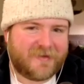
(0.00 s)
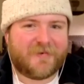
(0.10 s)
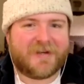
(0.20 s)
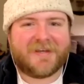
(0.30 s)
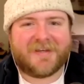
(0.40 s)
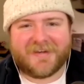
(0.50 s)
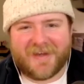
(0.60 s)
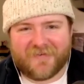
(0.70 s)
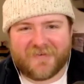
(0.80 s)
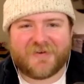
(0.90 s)
somebody and
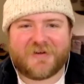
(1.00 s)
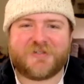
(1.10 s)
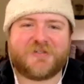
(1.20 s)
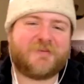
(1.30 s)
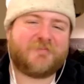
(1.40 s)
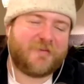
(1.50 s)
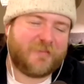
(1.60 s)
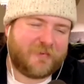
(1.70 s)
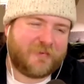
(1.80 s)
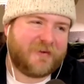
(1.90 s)
having crushes on
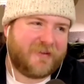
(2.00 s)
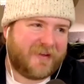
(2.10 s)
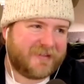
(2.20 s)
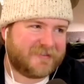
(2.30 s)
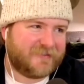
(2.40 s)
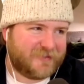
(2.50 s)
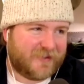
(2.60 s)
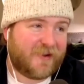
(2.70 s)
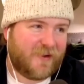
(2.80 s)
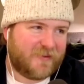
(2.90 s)
people and all that kind of stuff is
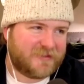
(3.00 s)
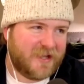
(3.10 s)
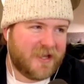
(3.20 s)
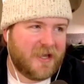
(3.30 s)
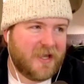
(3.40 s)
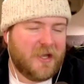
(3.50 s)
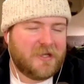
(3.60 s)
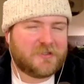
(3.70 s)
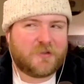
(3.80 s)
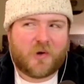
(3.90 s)
like always
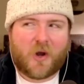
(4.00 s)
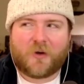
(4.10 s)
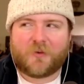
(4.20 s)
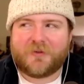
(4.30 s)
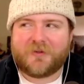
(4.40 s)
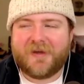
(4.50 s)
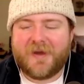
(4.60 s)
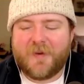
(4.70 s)
super awkward.